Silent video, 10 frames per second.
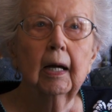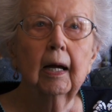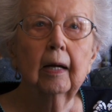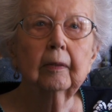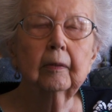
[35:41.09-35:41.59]

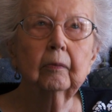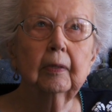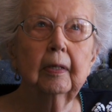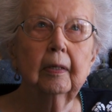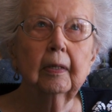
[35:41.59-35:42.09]
and
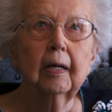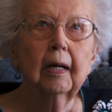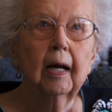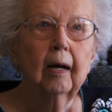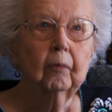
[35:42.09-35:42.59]
we
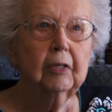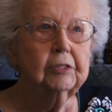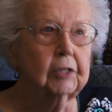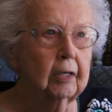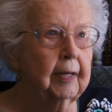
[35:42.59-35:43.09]
we
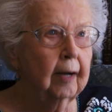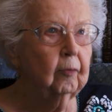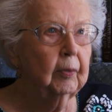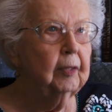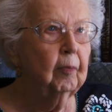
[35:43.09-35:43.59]
started
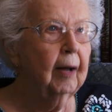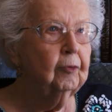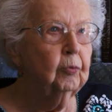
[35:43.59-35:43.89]
out with about